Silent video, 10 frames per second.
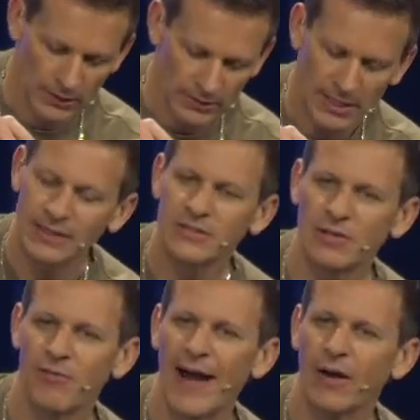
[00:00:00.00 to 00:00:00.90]
tends
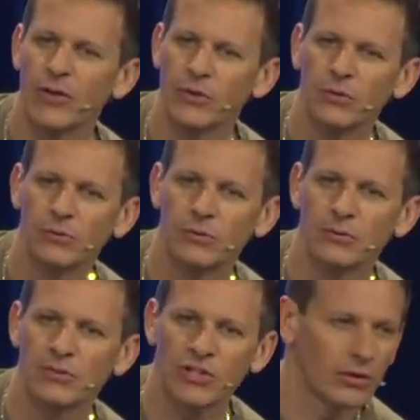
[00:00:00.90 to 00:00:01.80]
to value
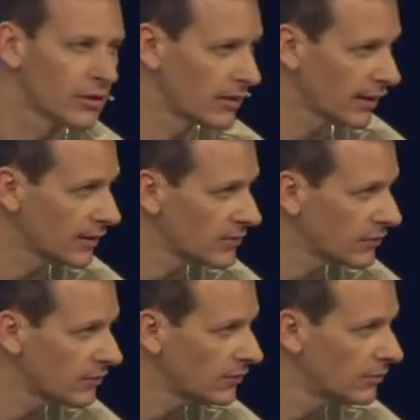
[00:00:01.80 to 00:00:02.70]
certain things